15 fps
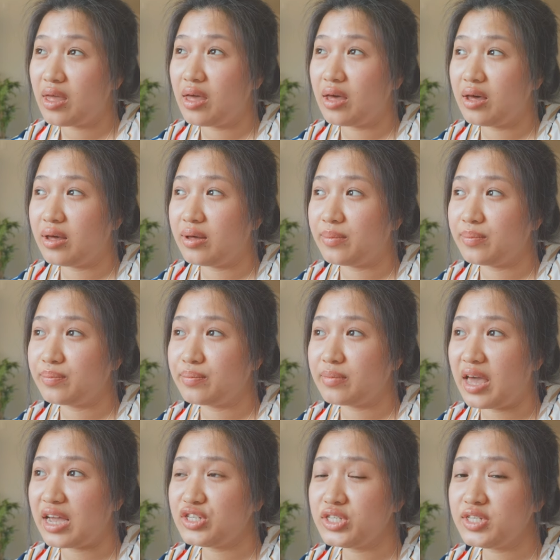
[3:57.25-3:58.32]
Um,
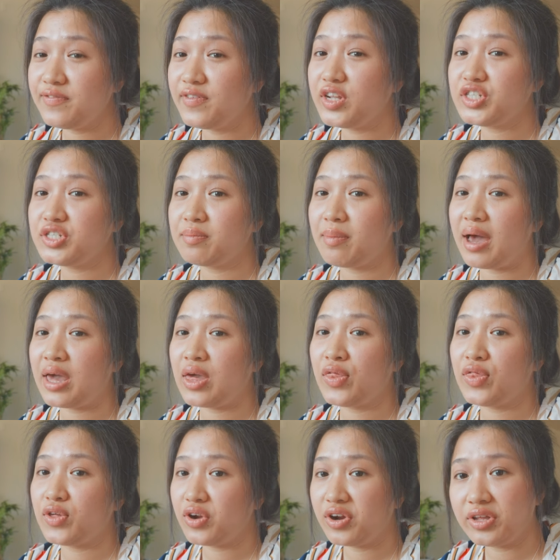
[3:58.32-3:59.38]
I just finished my
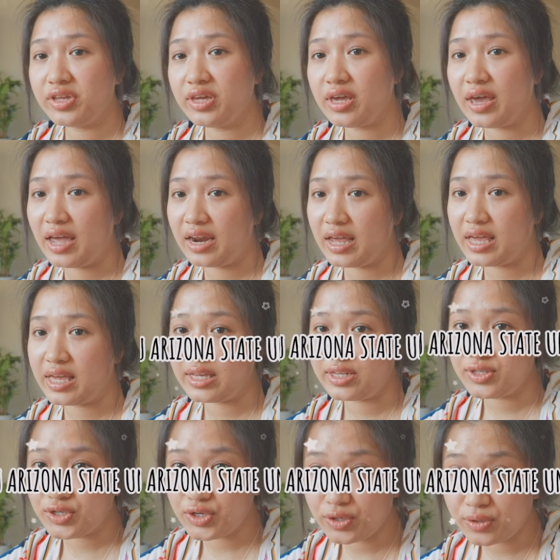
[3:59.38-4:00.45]
third year at
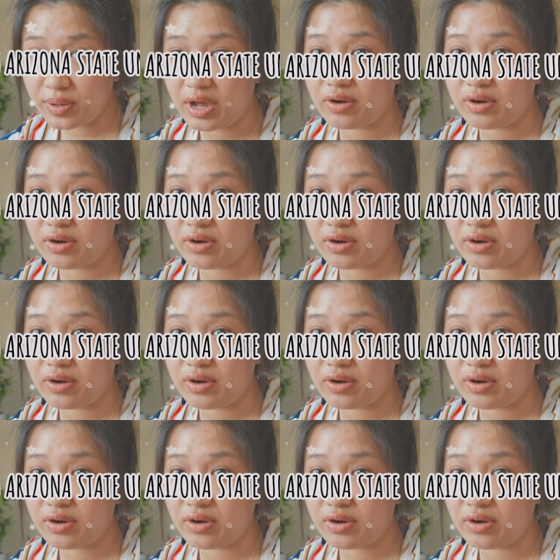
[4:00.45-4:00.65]
ASU,